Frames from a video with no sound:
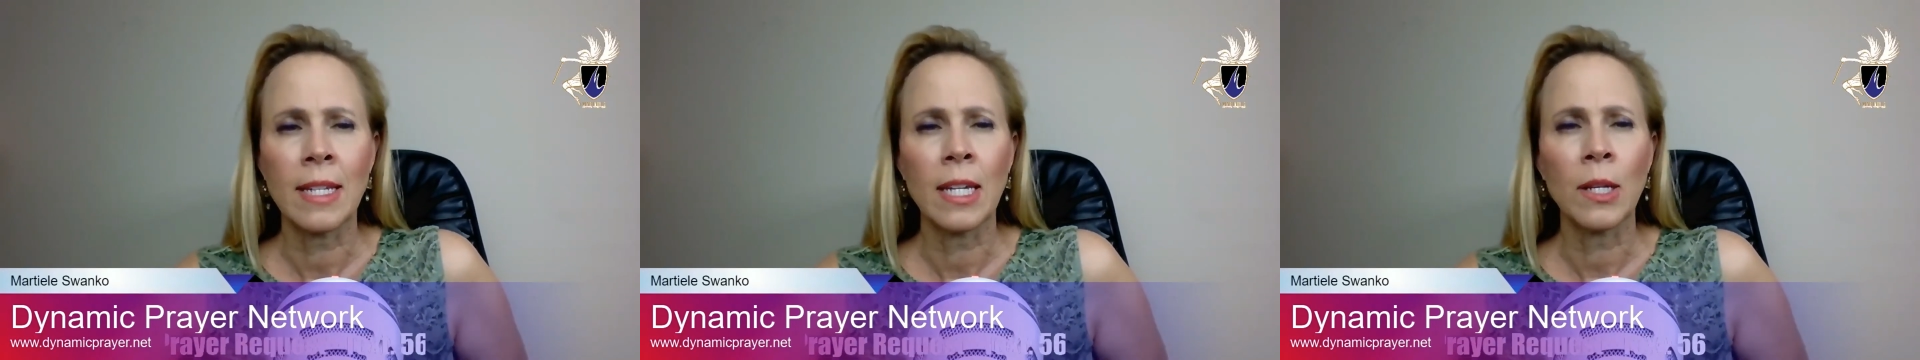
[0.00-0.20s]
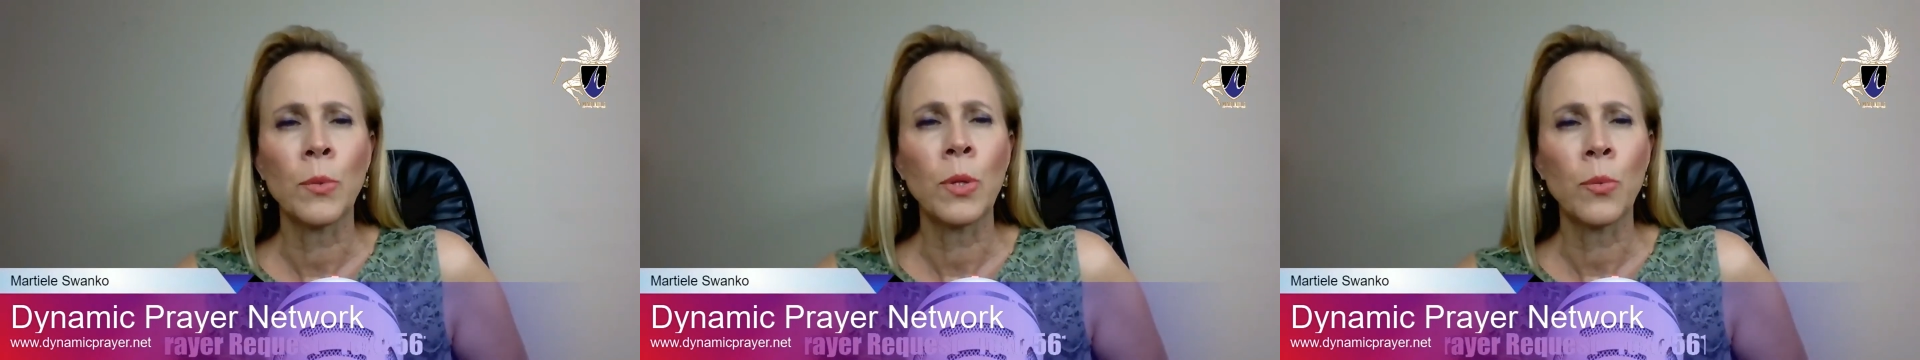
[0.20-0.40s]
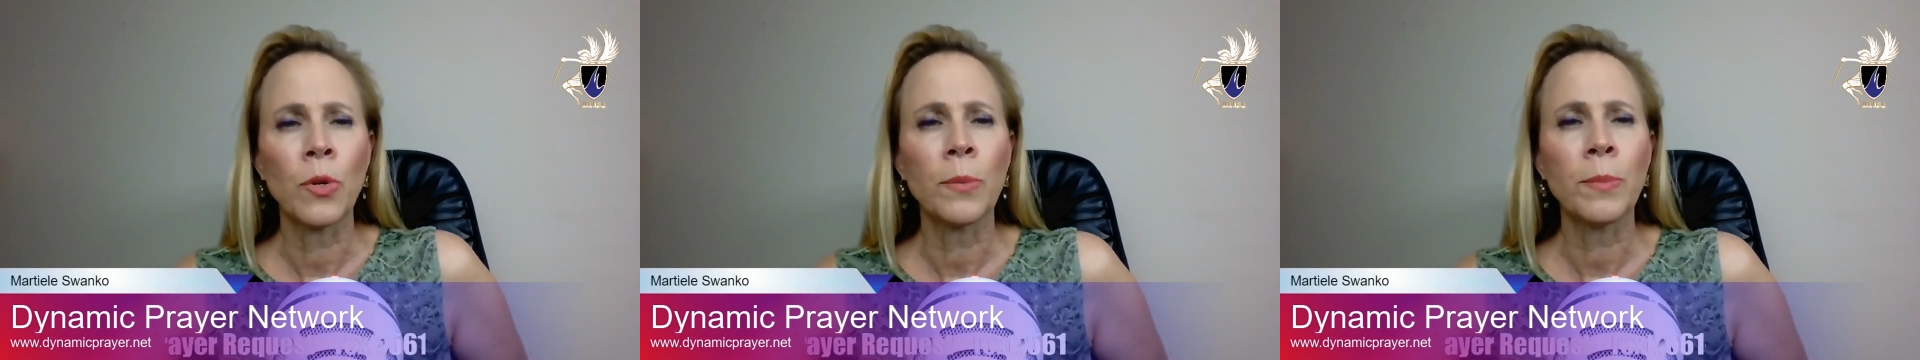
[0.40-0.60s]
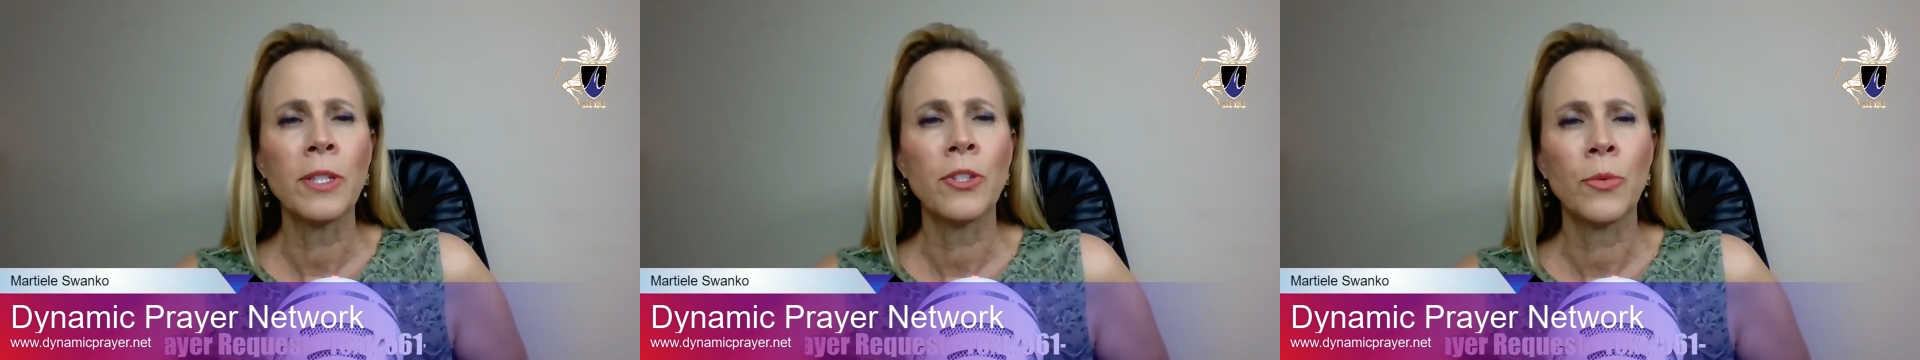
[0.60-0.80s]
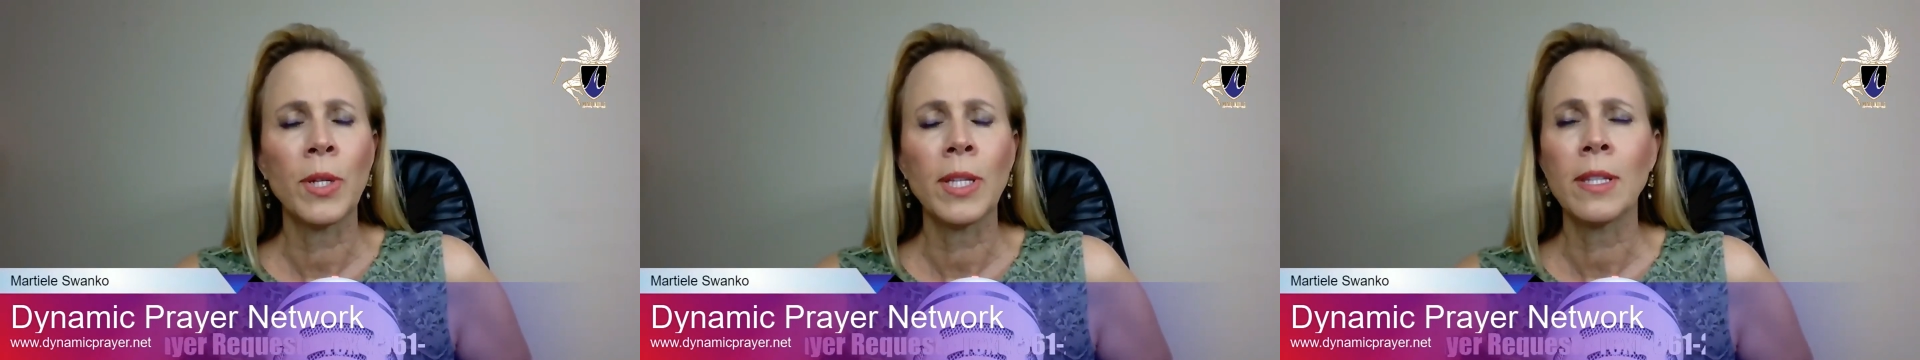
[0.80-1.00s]
we will be
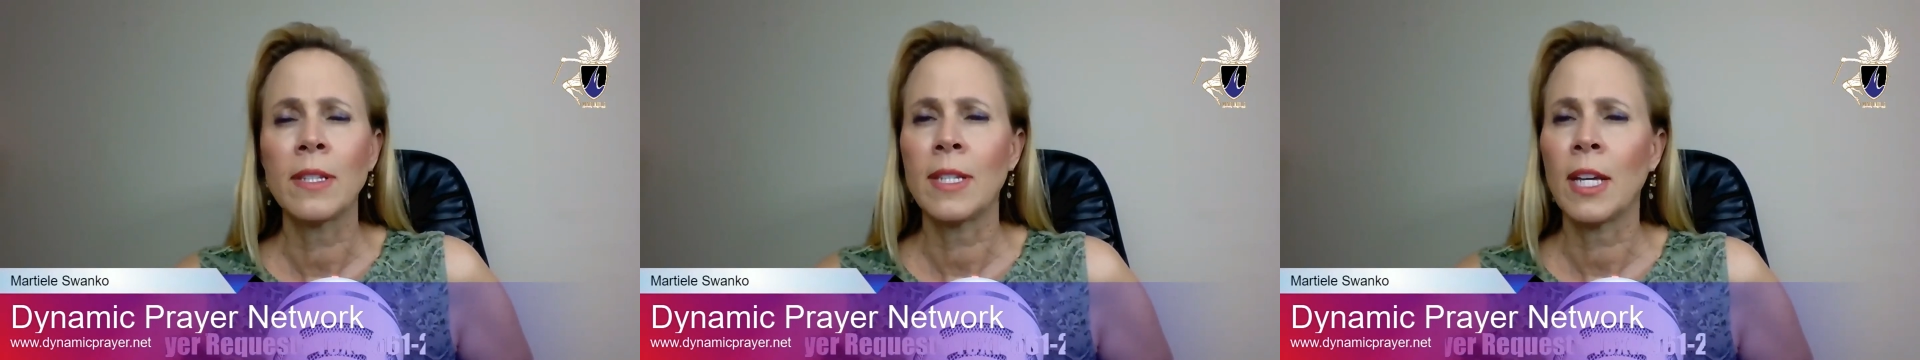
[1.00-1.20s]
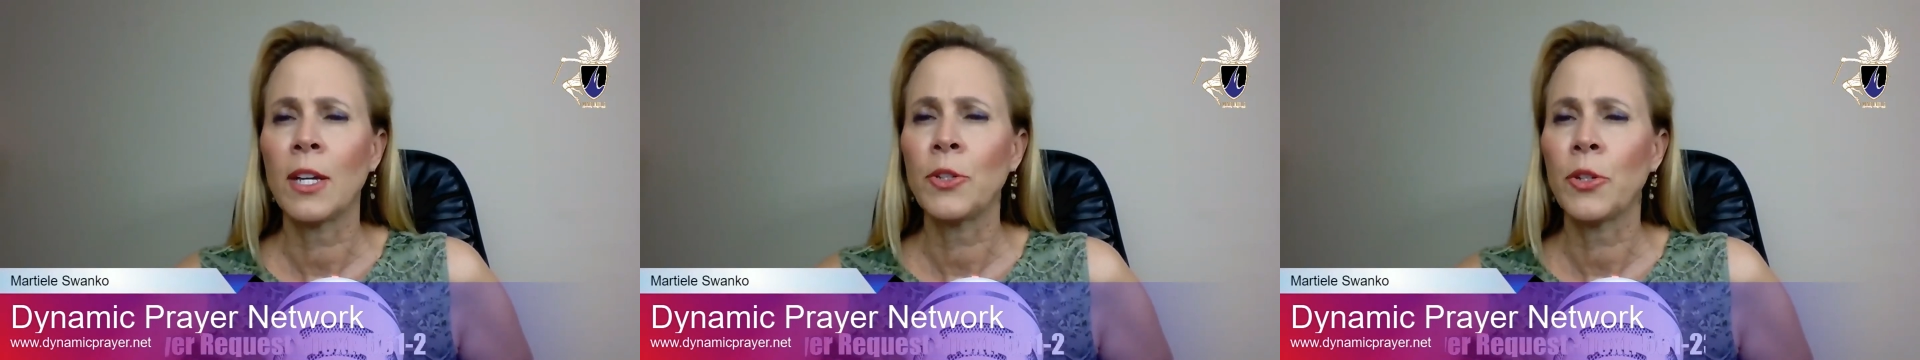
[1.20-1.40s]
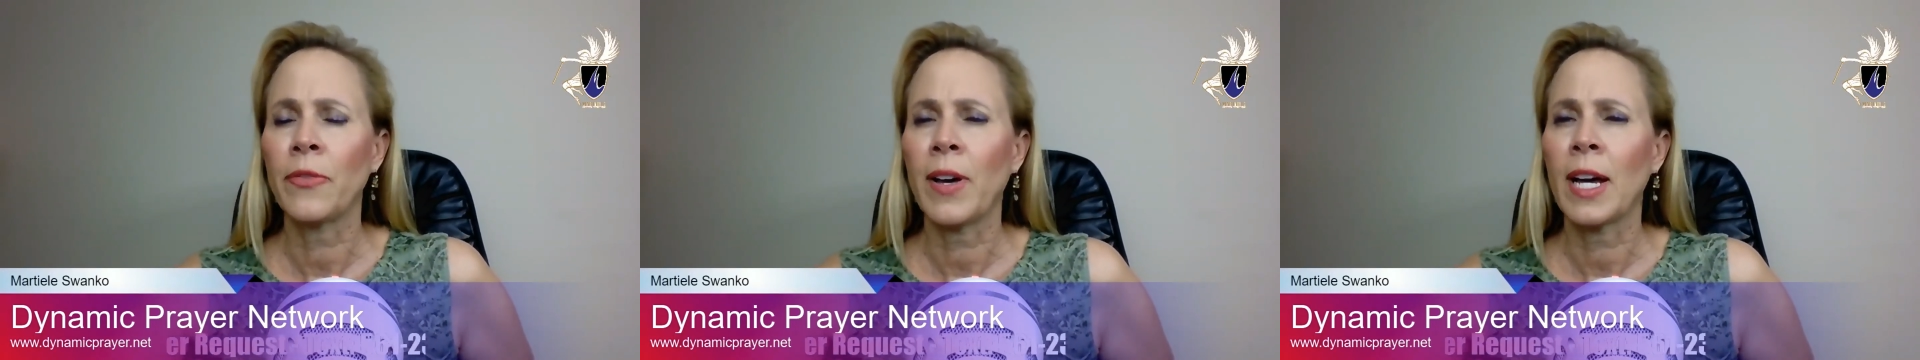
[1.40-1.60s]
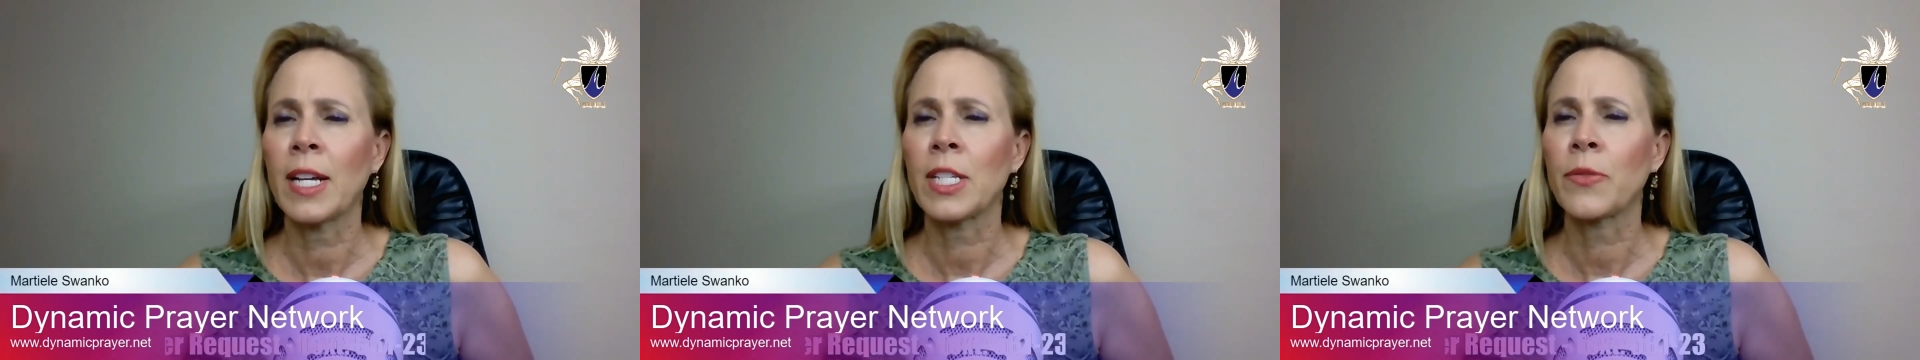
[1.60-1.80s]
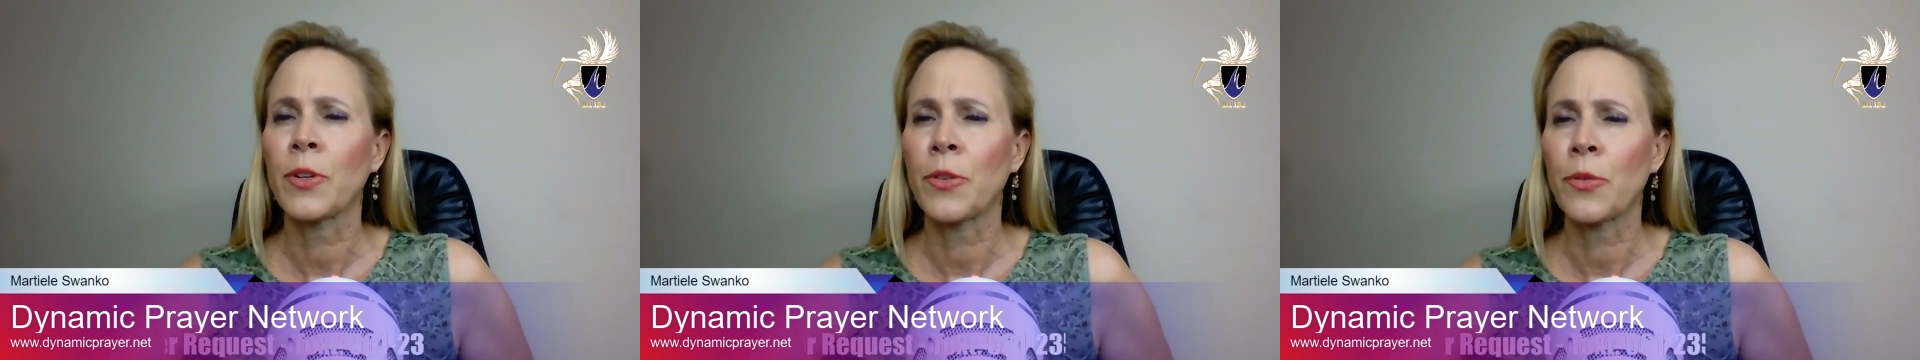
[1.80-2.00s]
doing the Daniel fast
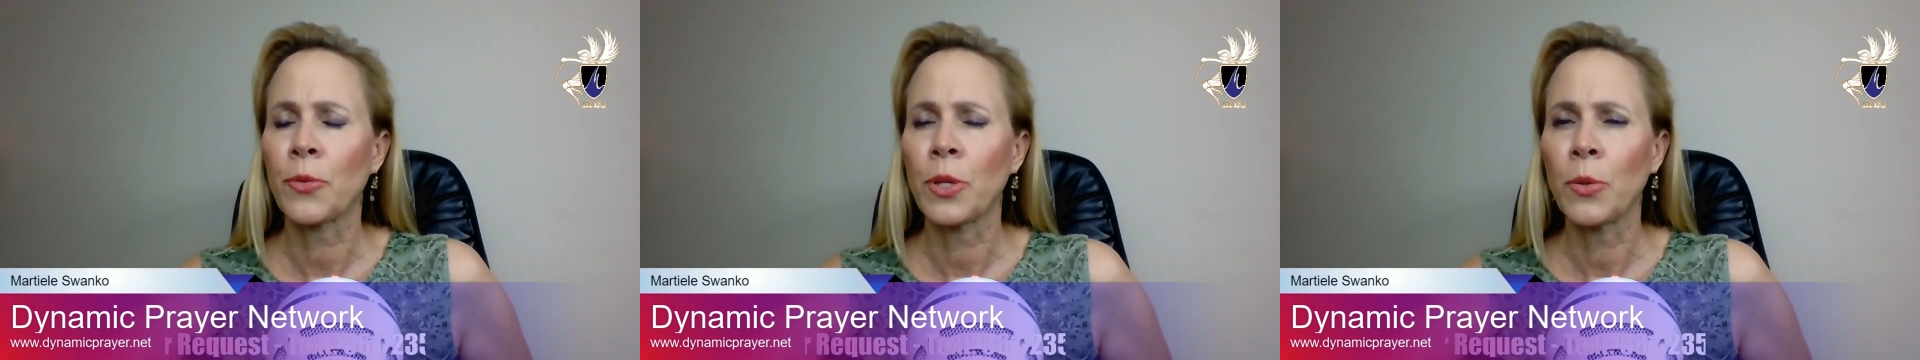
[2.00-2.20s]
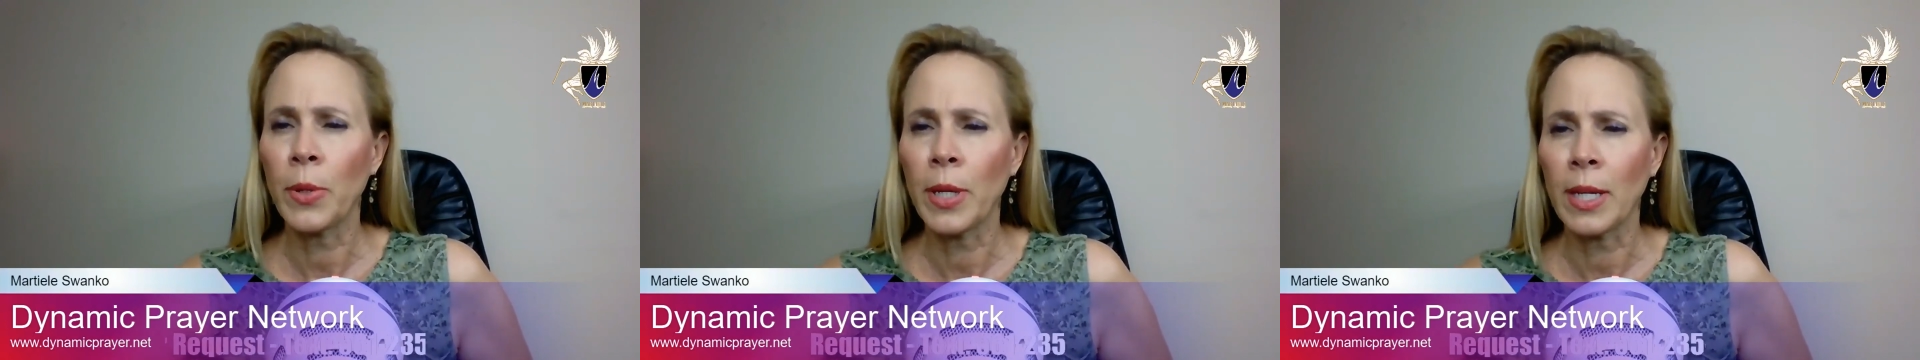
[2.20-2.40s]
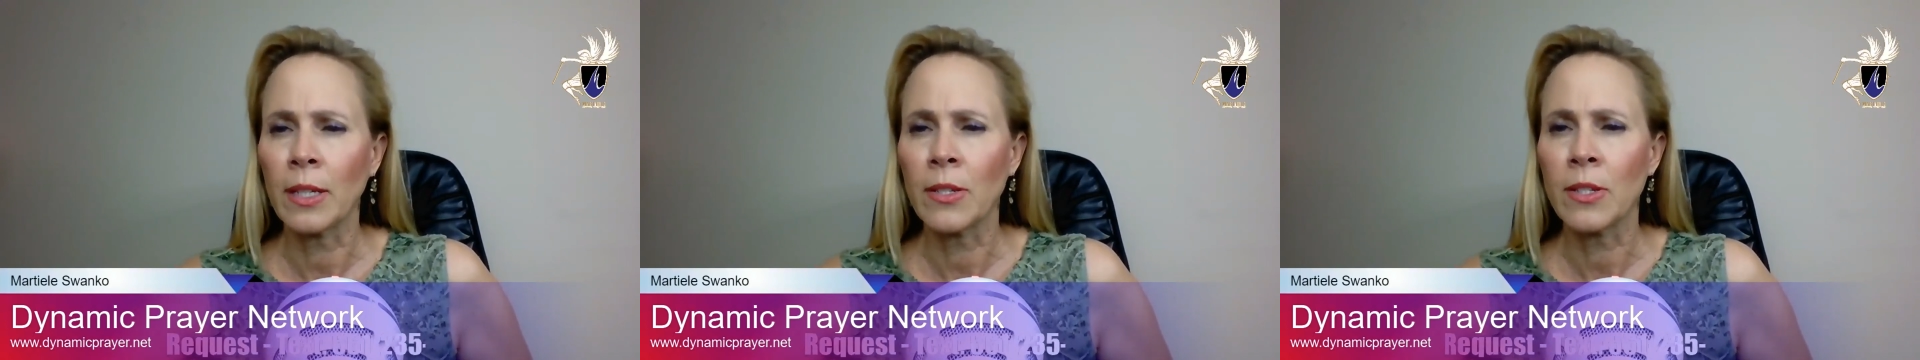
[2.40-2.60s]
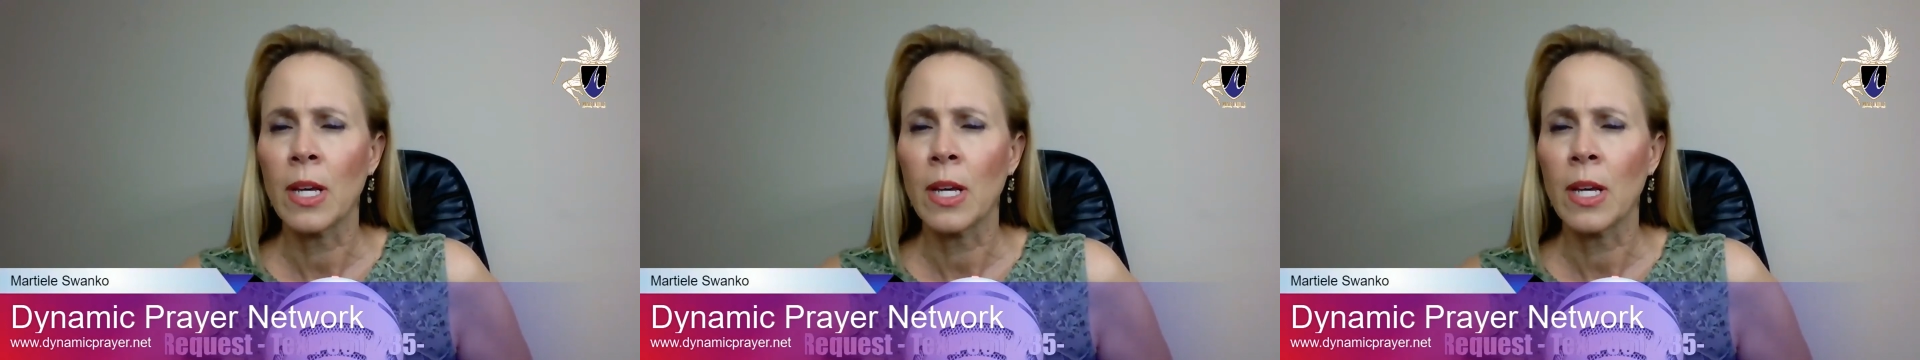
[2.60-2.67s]
for 3 weeks.